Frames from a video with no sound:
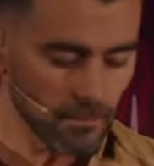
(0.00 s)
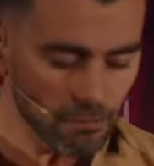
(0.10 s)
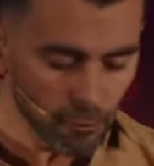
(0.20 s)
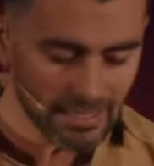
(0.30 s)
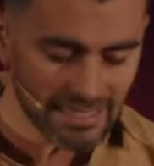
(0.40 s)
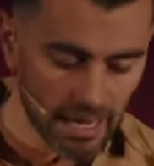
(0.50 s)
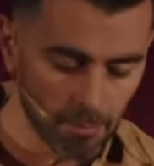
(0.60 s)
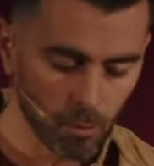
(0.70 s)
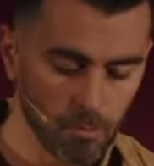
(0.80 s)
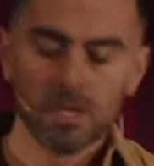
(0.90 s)
For
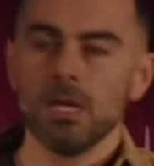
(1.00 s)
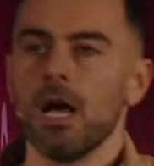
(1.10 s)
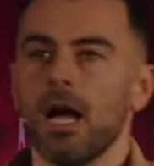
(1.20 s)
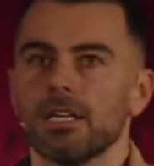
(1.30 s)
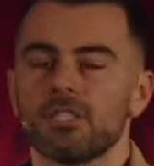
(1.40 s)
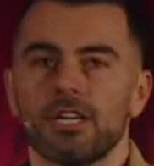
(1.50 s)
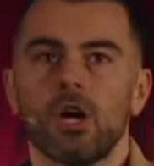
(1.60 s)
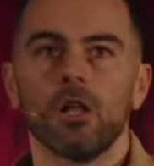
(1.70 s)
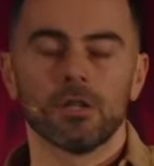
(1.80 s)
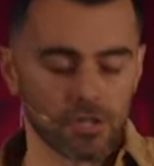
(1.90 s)
example, uh,
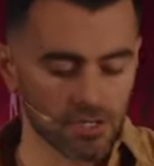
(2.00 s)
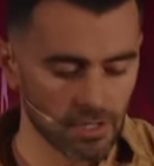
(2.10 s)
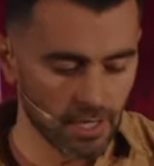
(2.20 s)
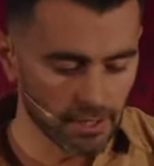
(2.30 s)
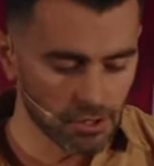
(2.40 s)
psychologist uh,